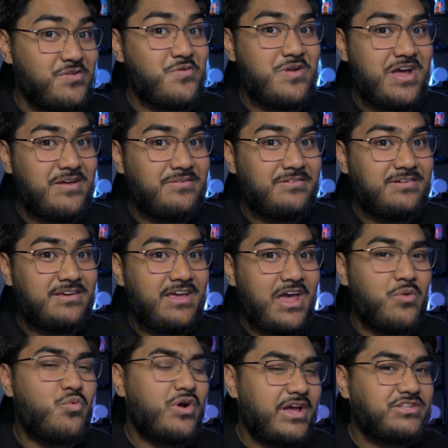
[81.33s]
internet,
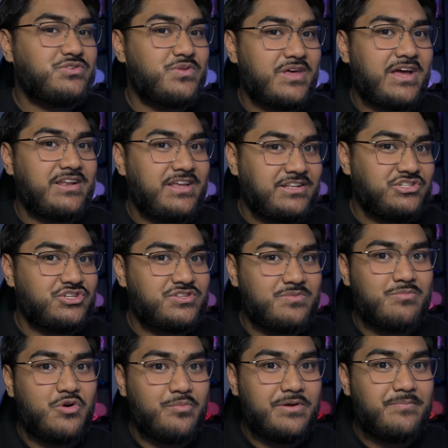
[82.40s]
and we'll get to that in just a
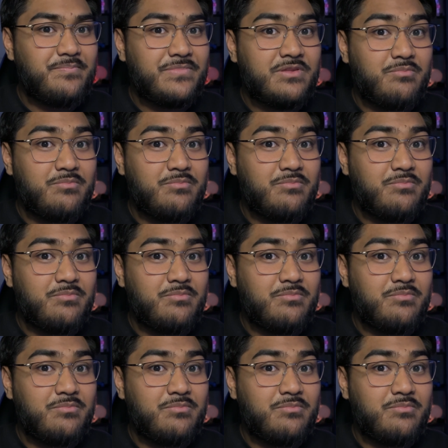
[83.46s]
moment.